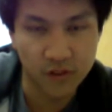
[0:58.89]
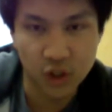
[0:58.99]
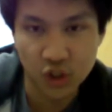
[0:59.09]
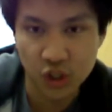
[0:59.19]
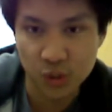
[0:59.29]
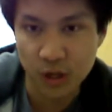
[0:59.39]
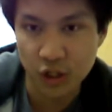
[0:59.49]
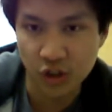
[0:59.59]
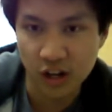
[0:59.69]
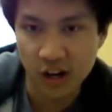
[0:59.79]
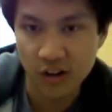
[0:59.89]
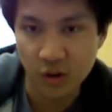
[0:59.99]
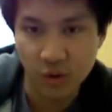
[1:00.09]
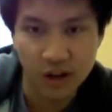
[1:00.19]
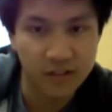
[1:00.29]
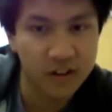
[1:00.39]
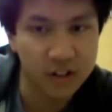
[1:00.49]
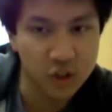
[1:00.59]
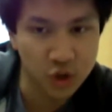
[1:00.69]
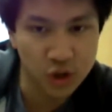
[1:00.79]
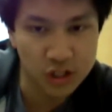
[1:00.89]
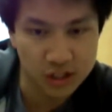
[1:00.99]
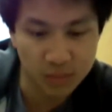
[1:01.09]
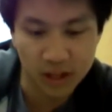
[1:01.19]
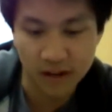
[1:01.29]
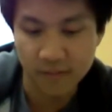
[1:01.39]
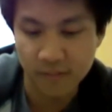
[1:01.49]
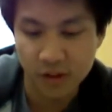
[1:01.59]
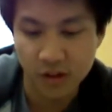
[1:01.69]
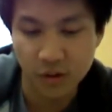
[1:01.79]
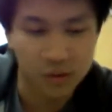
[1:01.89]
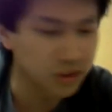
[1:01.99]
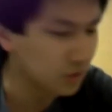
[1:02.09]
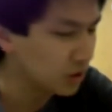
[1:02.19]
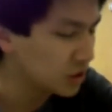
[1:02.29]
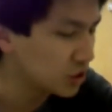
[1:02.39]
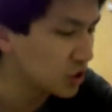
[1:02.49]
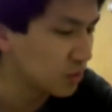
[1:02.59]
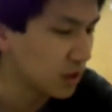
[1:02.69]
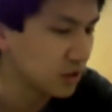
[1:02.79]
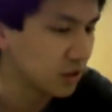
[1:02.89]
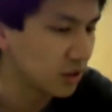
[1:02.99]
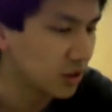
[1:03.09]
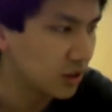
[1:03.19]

a Fisher, Smashing Ground, or whatever. Destroys something. What was it? What destroys a monster?